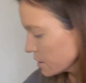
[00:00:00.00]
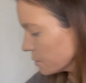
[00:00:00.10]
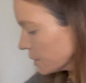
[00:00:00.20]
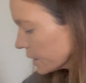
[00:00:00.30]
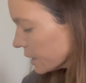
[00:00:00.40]
know
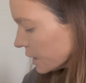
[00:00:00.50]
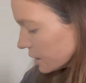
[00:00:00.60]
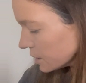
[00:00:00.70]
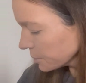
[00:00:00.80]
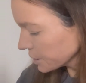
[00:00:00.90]
why.
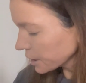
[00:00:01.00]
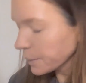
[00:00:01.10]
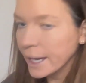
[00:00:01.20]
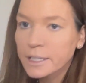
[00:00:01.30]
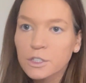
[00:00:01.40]
Now I'm gonna go
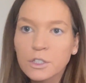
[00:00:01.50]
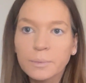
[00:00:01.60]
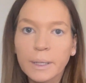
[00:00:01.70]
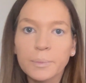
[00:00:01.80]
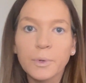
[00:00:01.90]
ahead and do
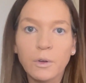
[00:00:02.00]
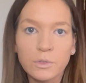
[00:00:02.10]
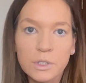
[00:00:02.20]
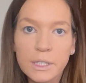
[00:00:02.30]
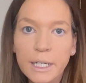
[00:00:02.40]
my
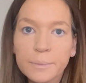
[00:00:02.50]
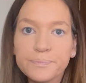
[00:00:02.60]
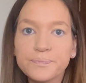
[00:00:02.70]
bronzer.